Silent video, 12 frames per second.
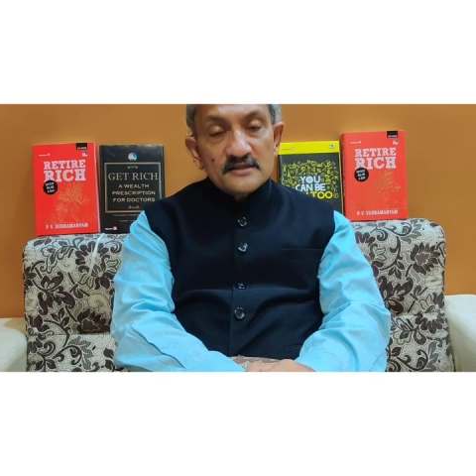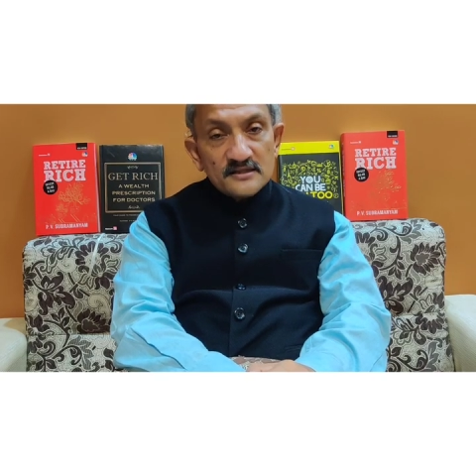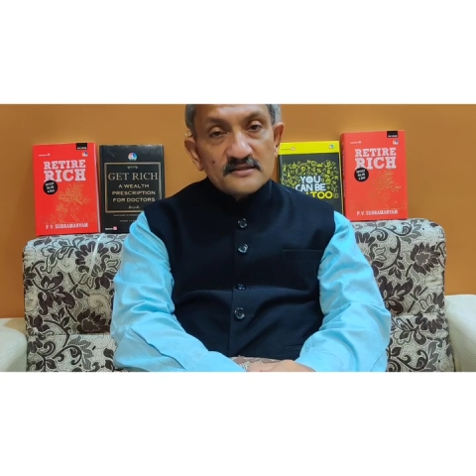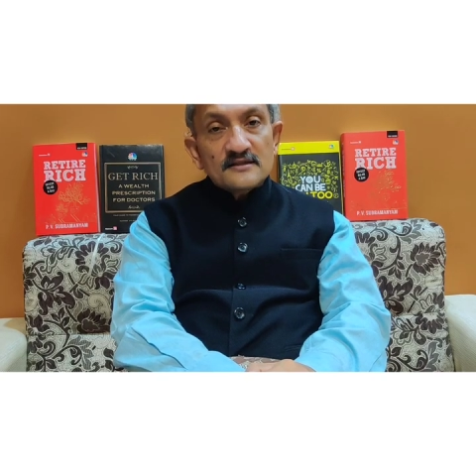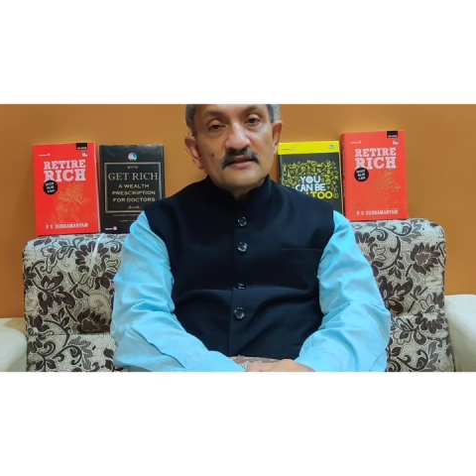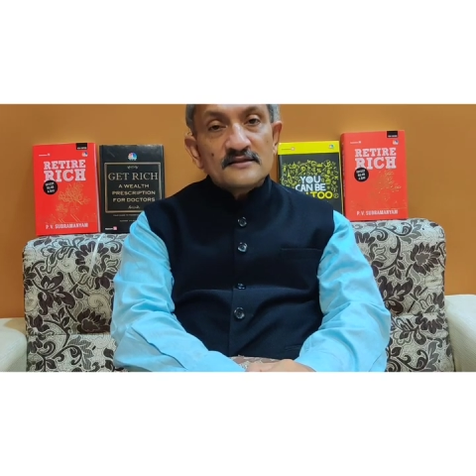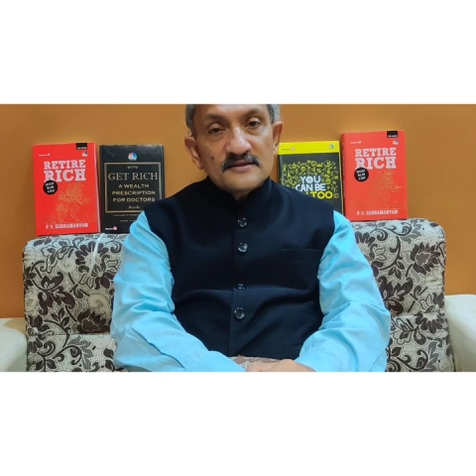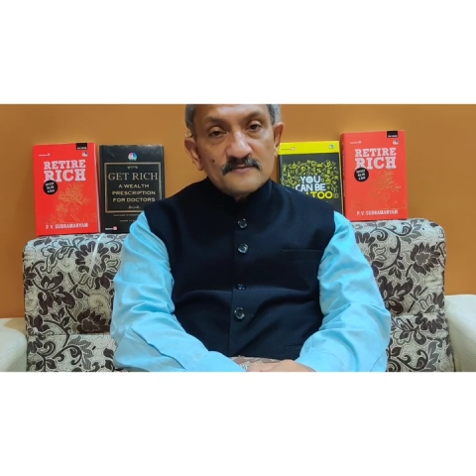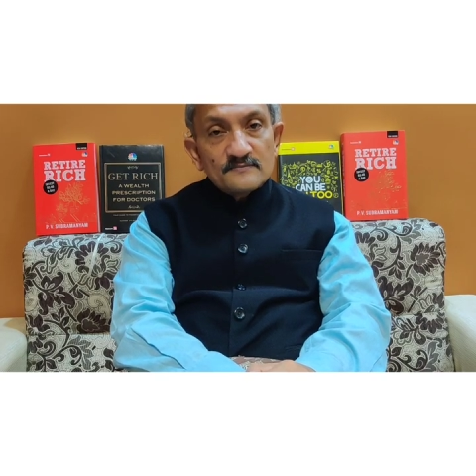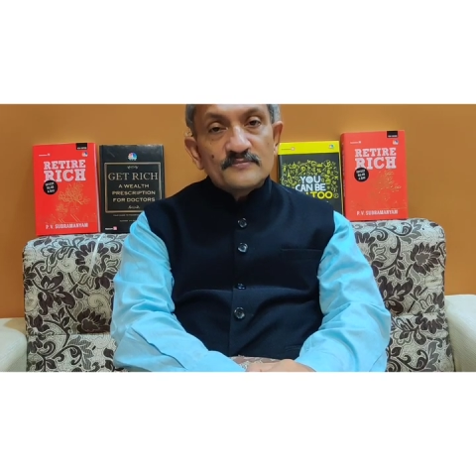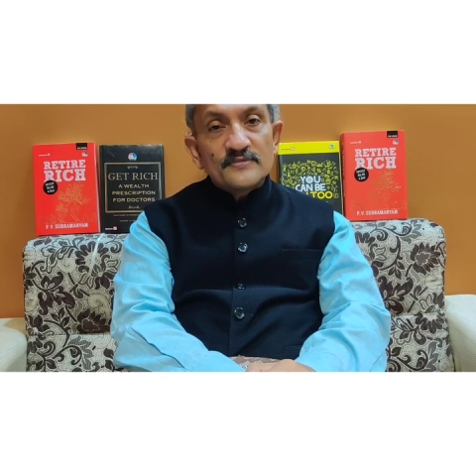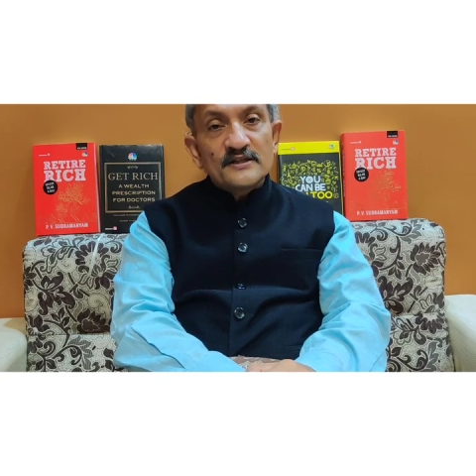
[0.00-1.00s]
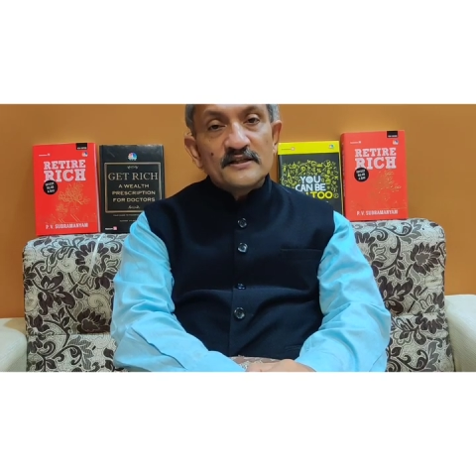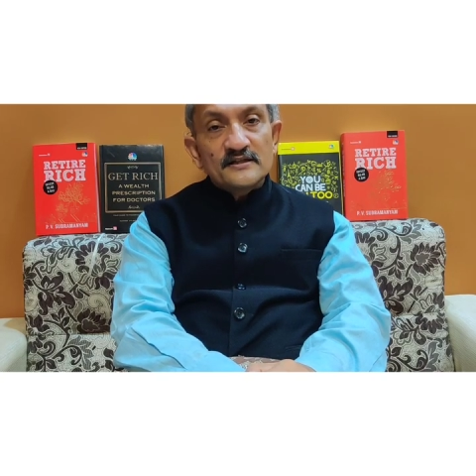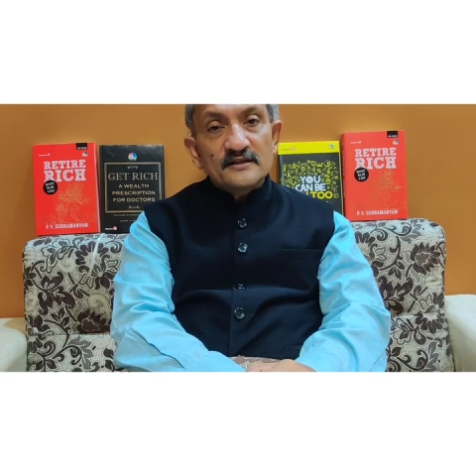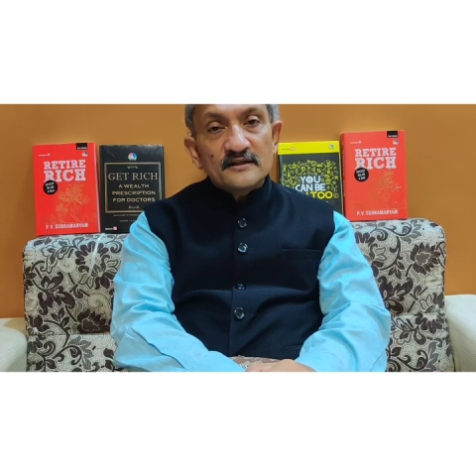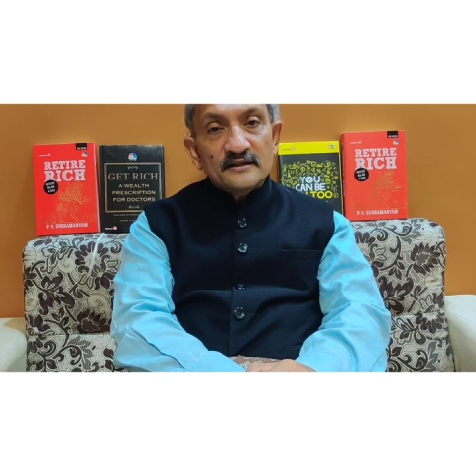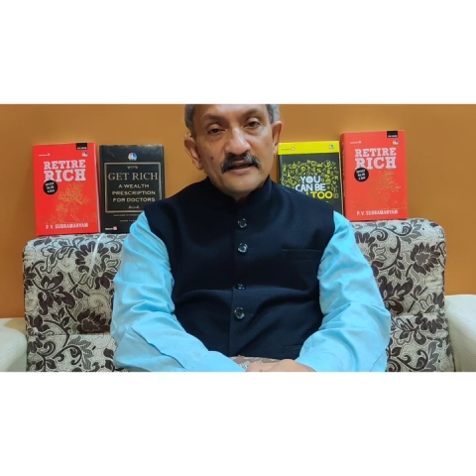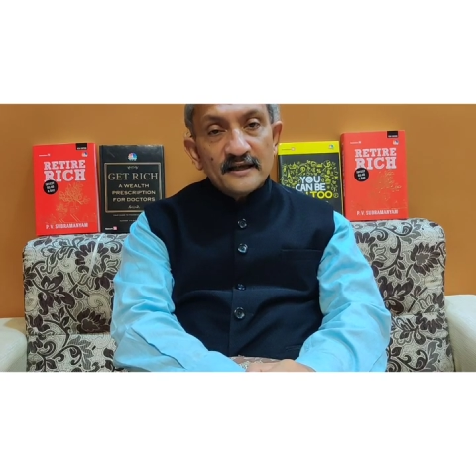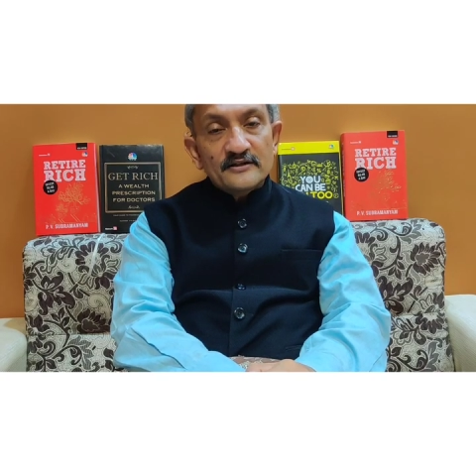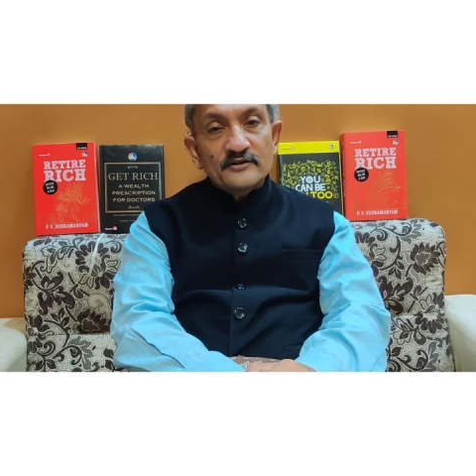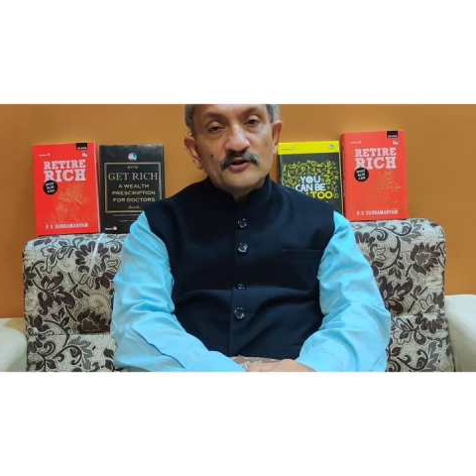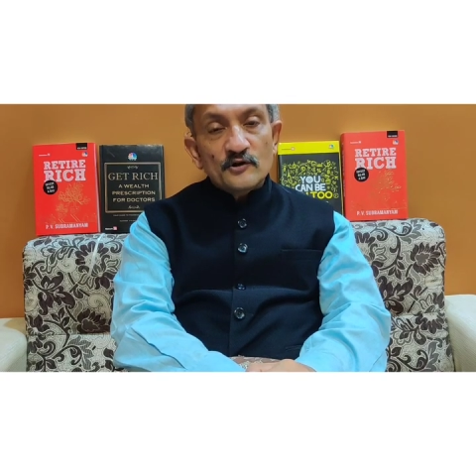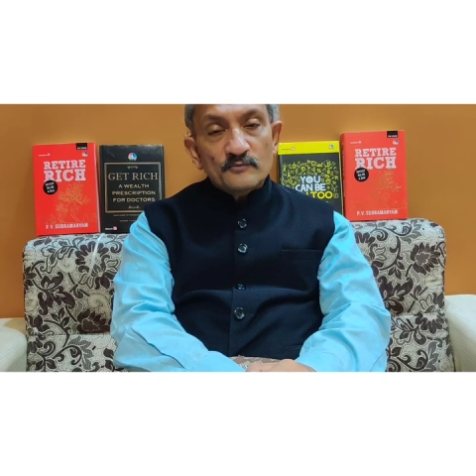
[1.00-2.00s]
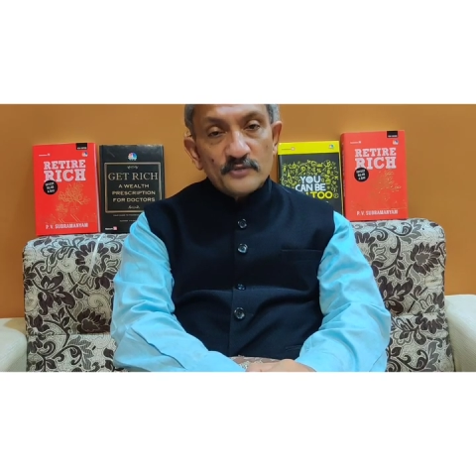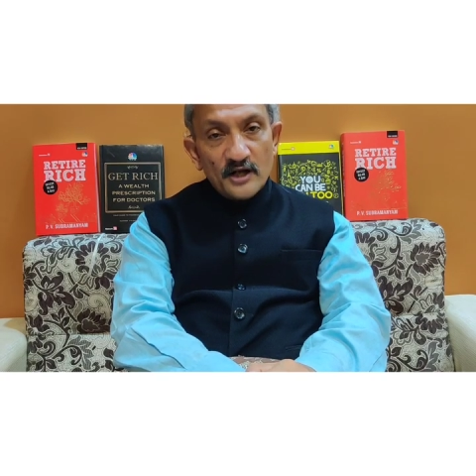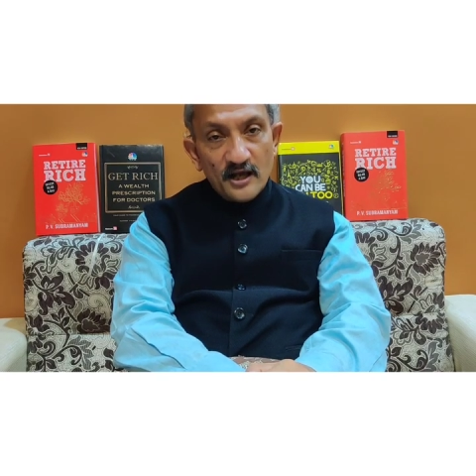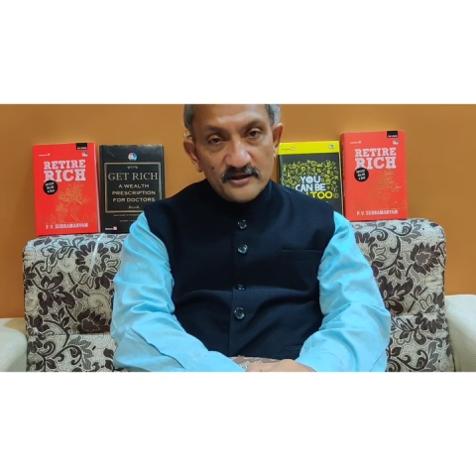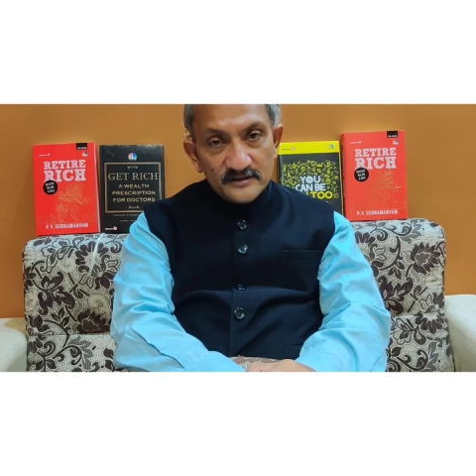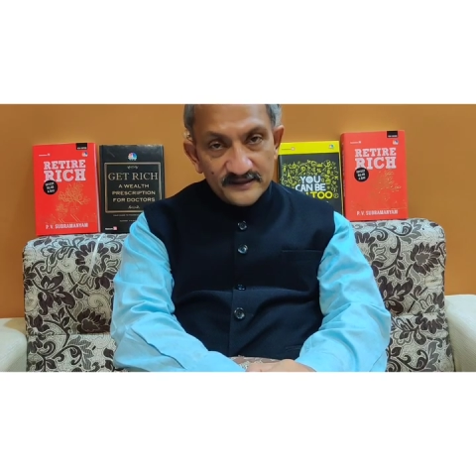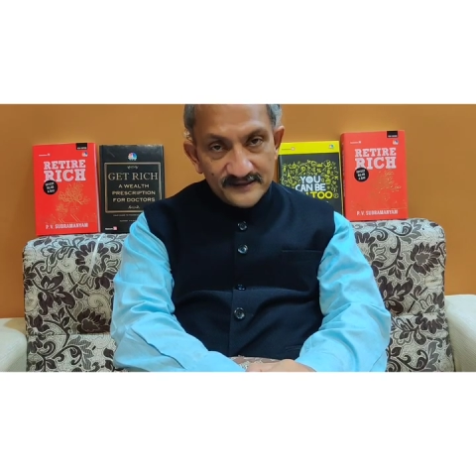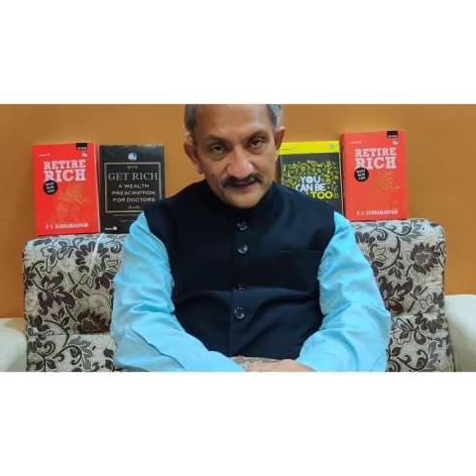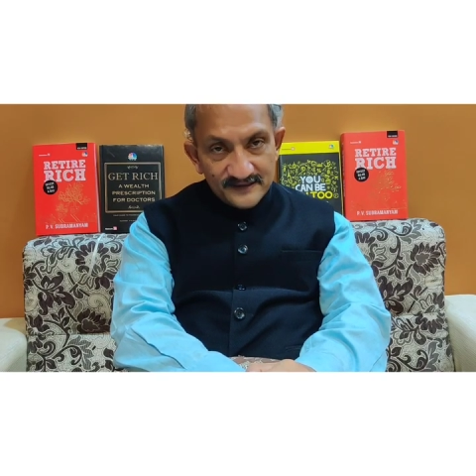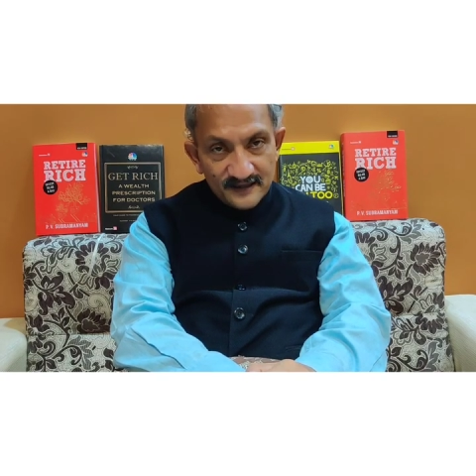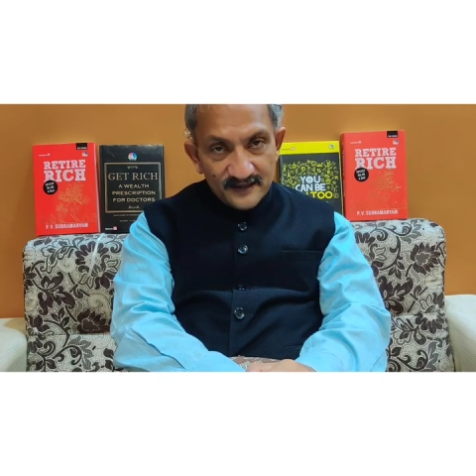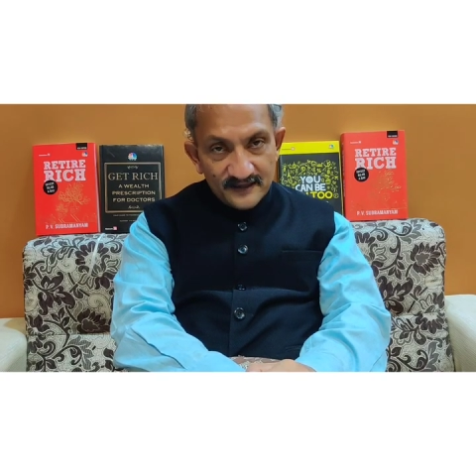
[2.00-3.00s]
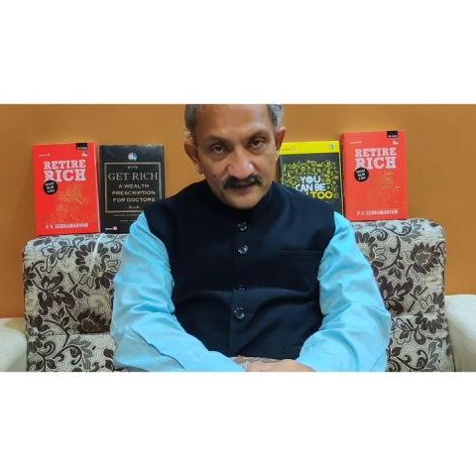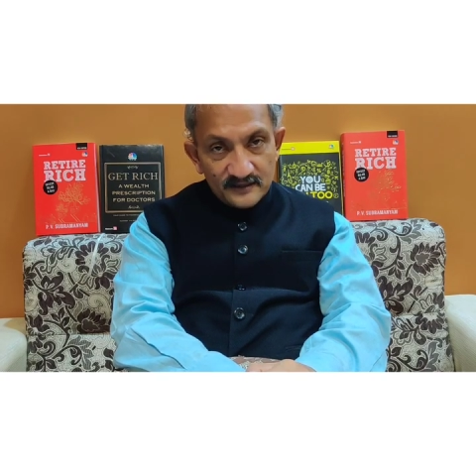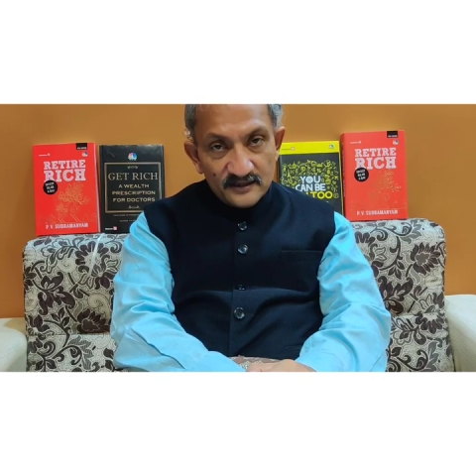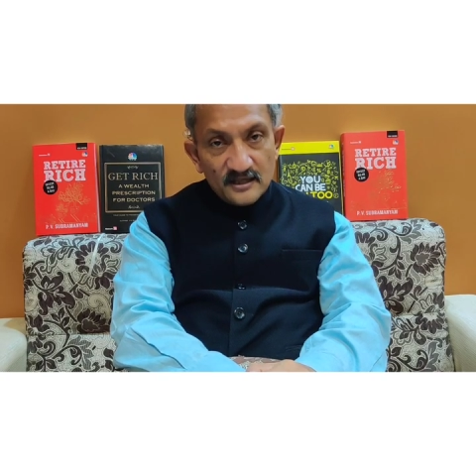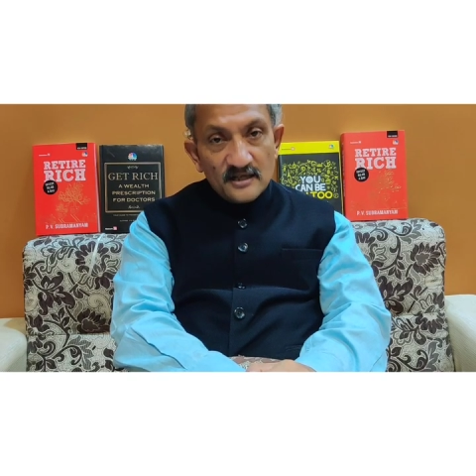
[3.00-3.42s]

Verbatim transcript: Just simply get your priorities right.